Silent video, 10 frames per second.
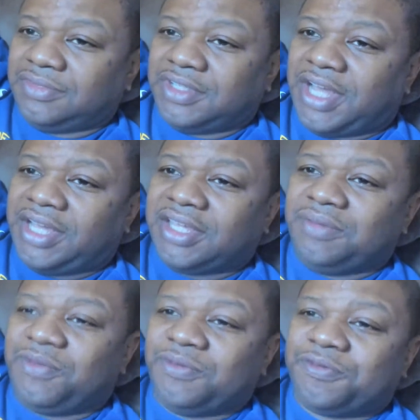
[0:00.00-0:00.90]
That
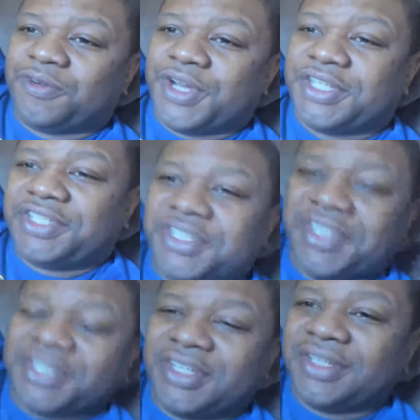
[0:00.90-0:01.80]
keep you fresh.
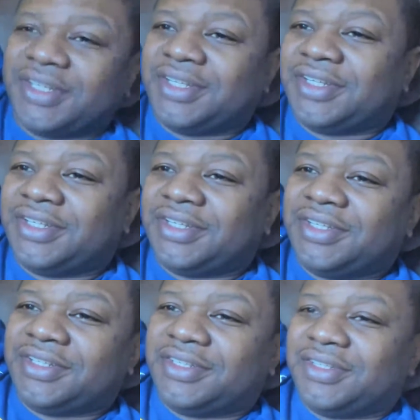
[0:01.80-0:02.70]

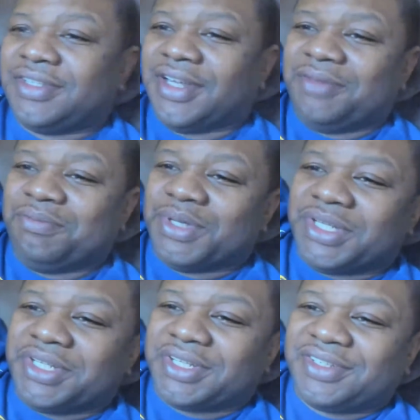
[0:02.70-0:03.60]
Like
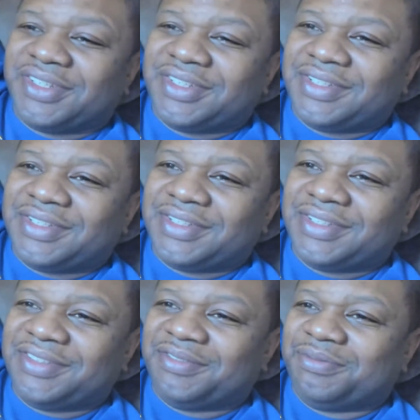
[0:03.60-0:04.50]
Bullock
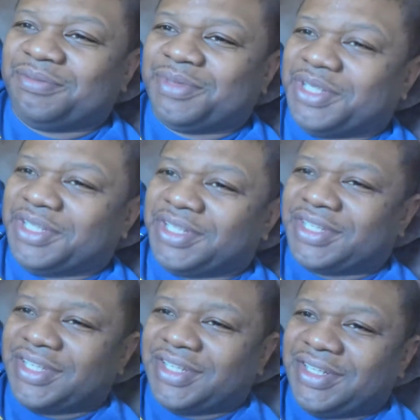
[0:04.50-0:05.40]

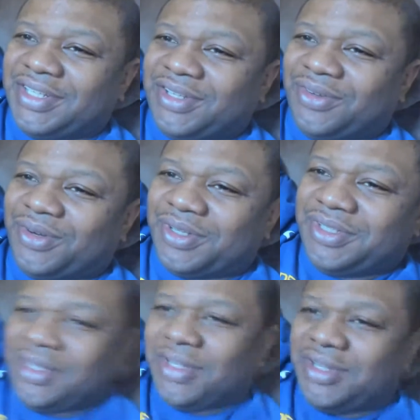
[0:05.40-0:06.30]
and Gordon.